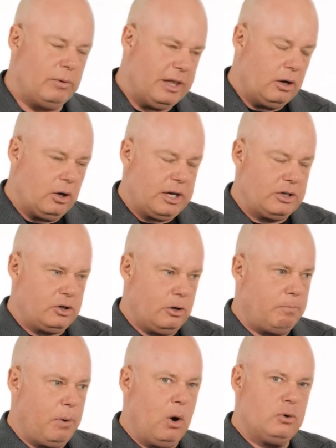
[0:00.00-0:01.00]
When they look at your
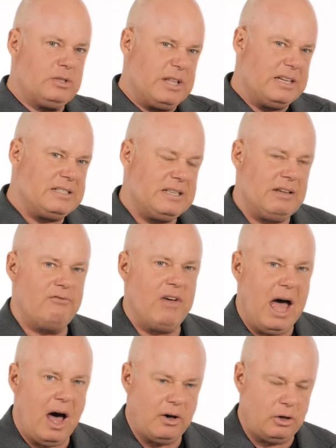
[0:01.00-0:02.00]
posts, they see
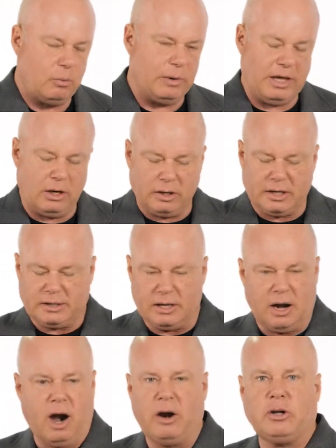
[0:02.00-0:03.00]
value. When they look at the
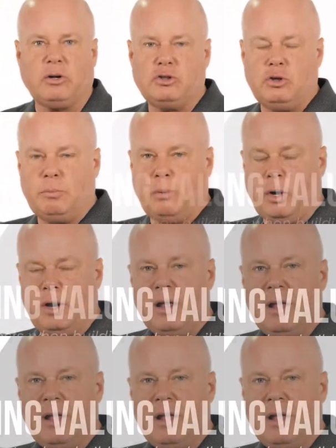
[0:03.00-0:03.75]
articles you put,